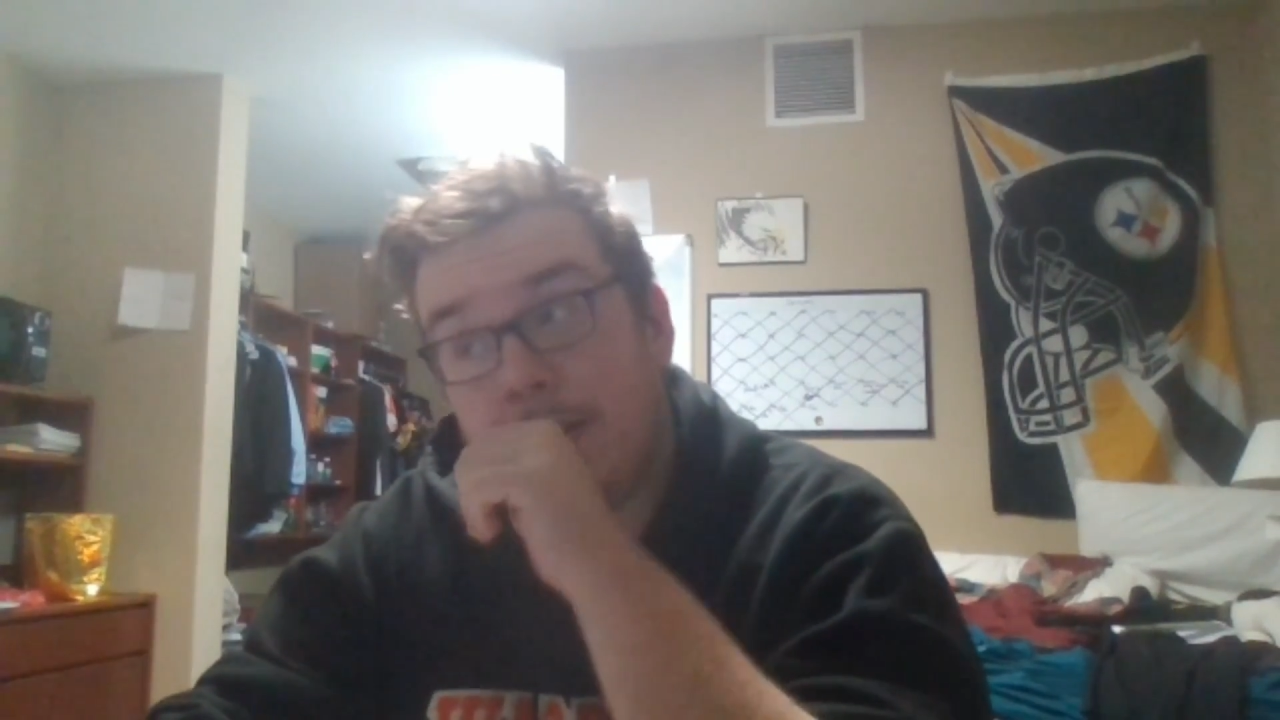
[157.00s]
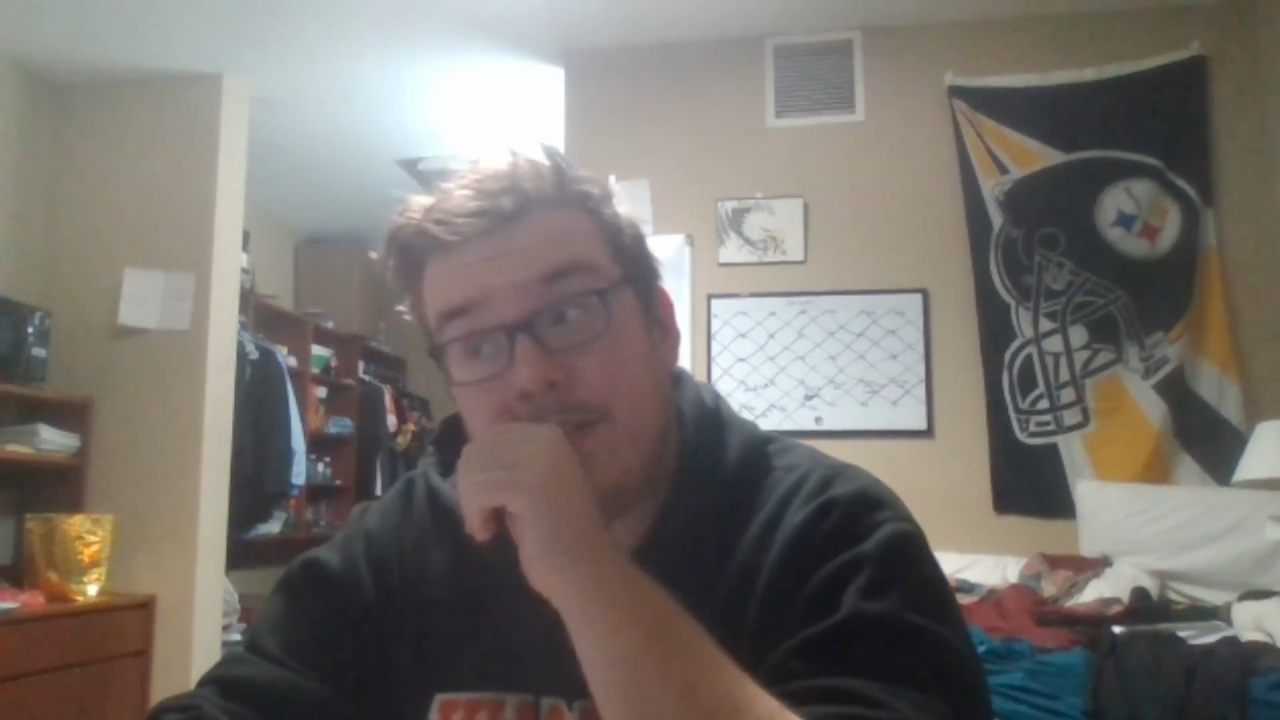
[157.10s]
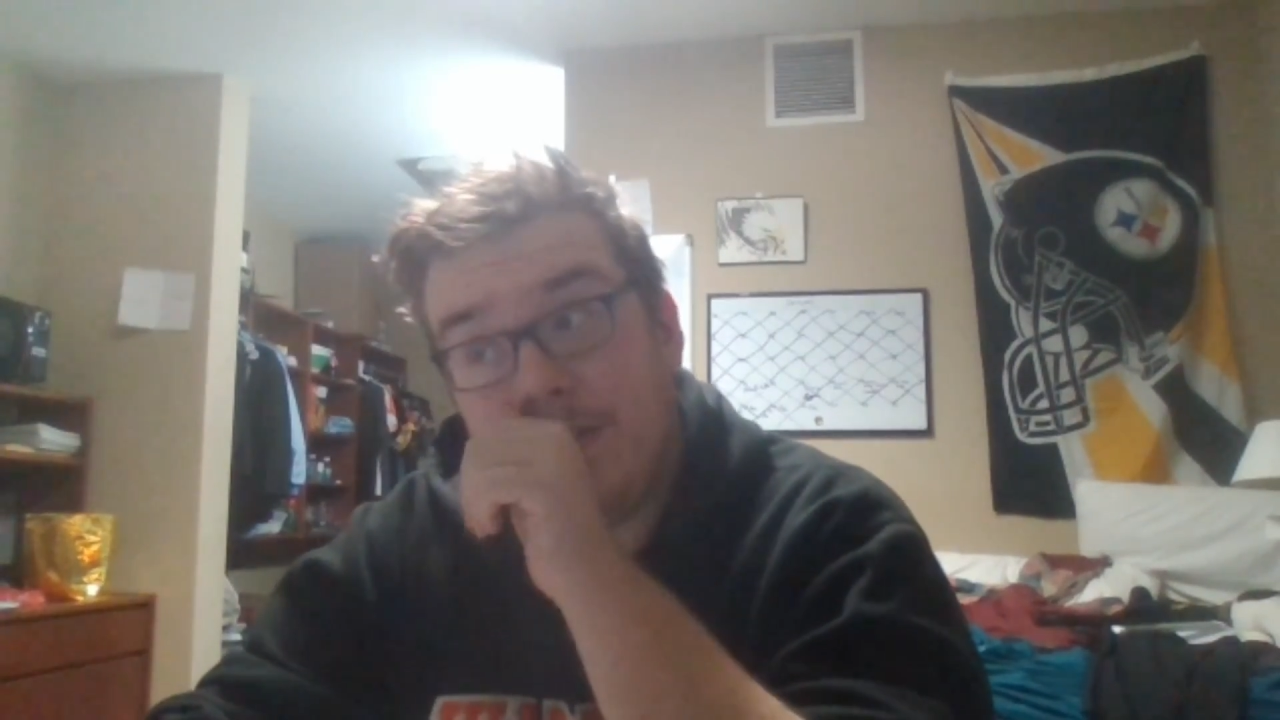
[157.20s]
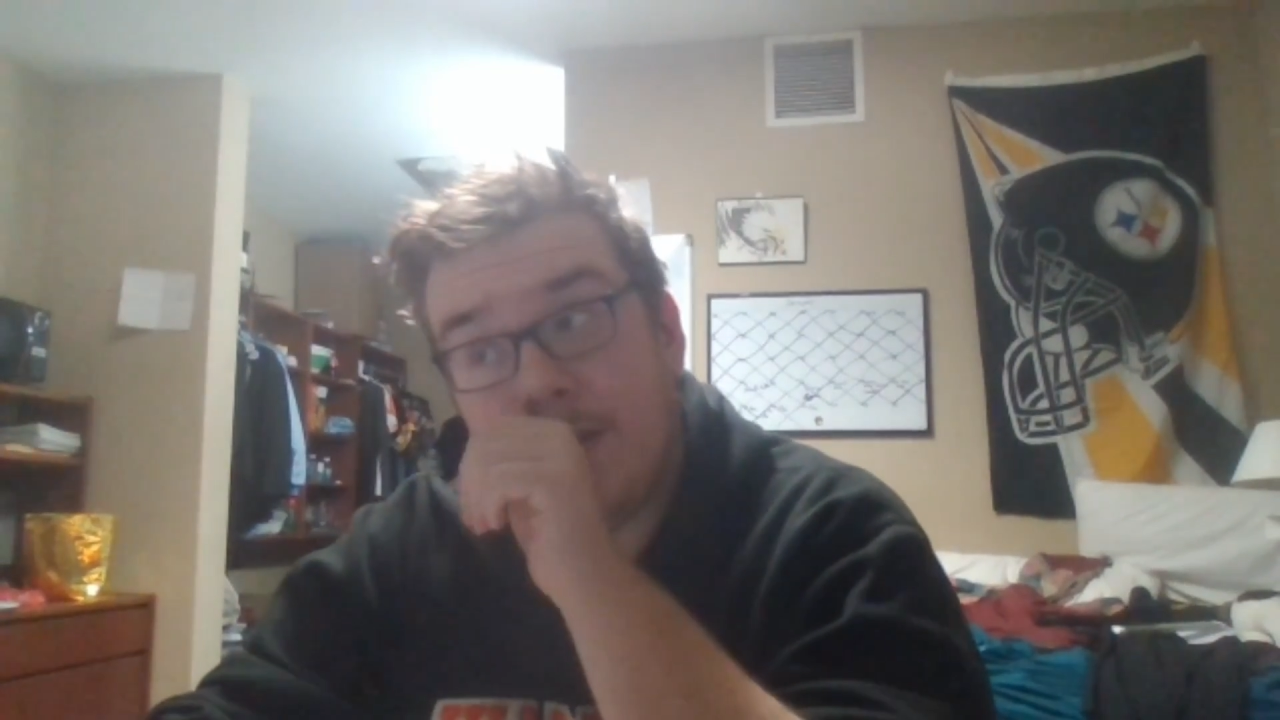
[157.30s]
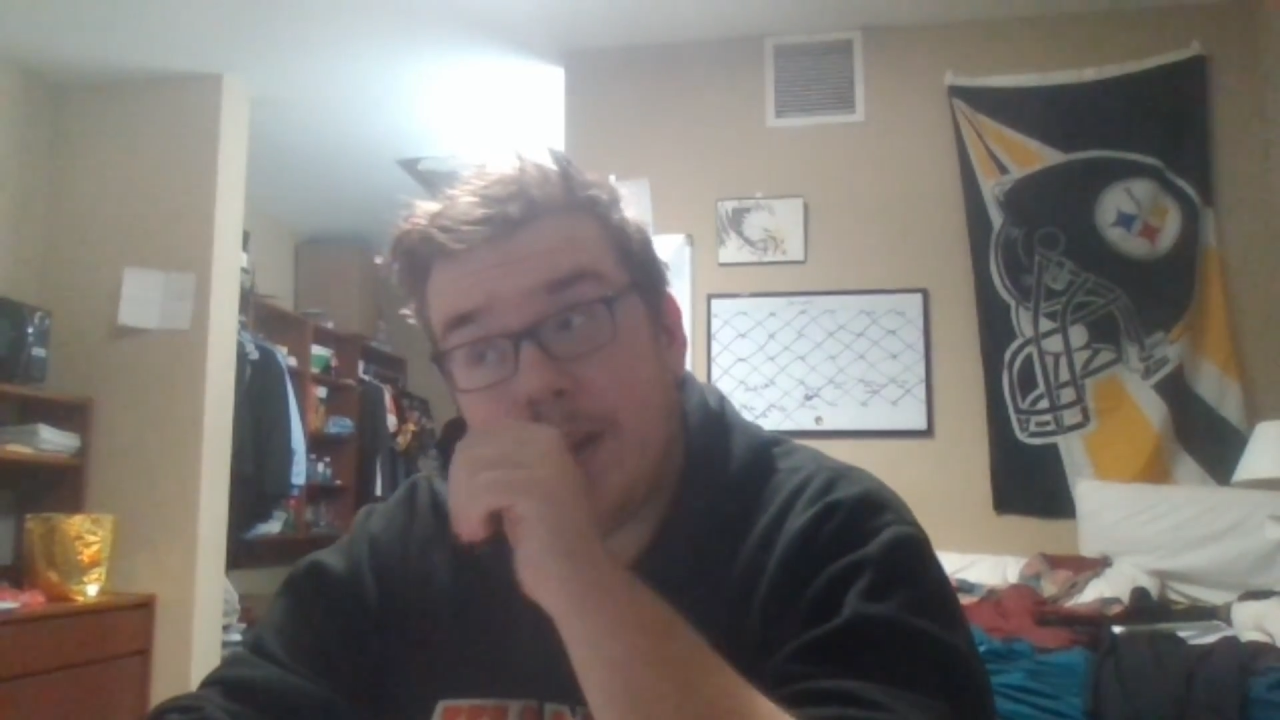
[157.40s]

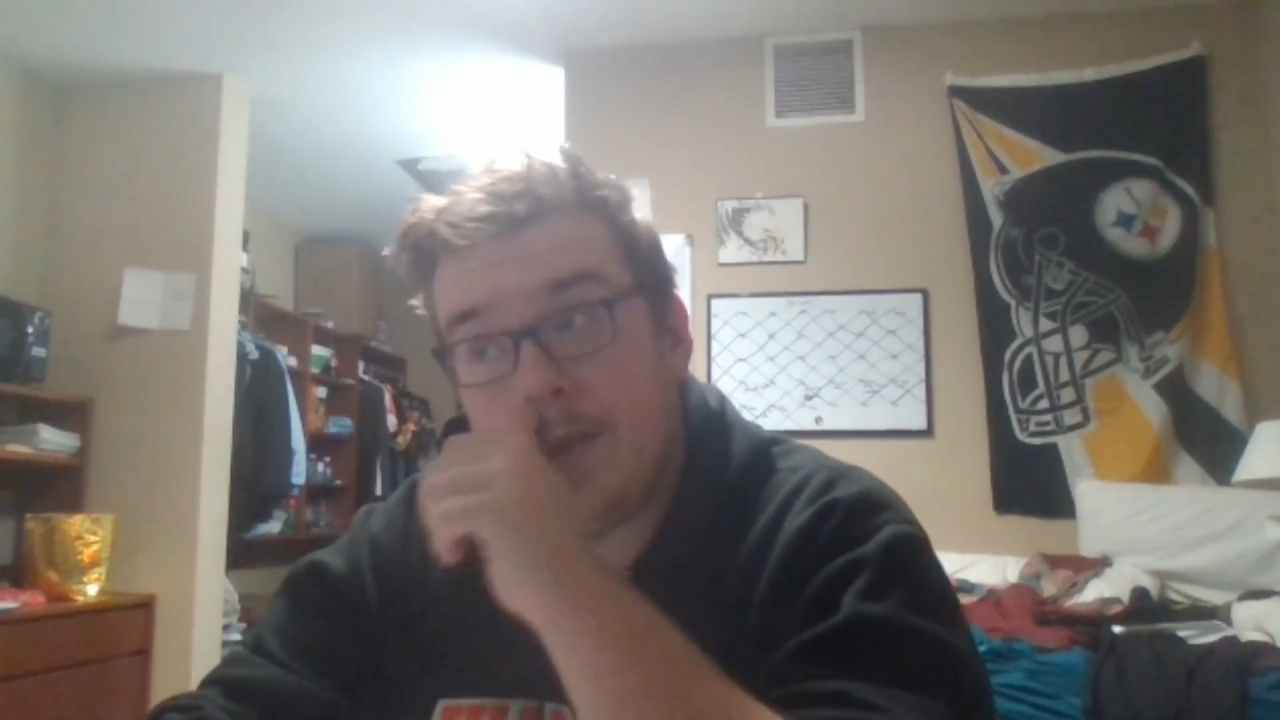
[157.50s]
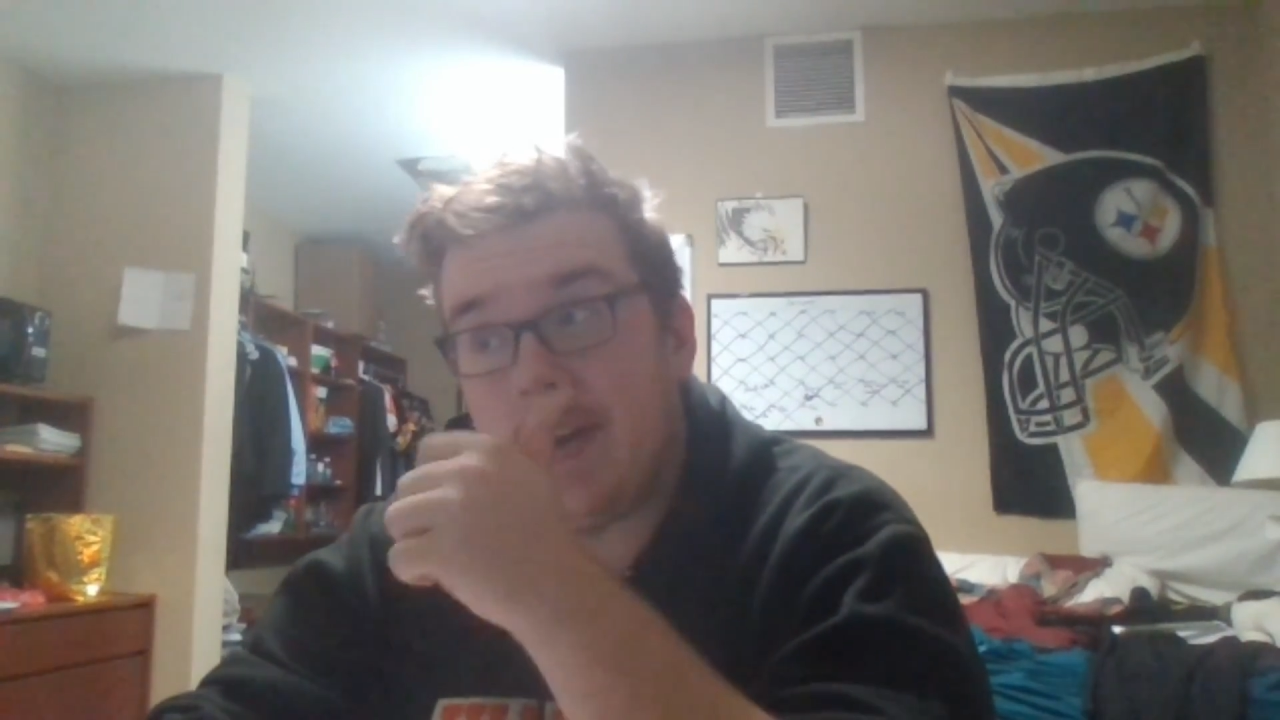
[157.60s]
looking forward to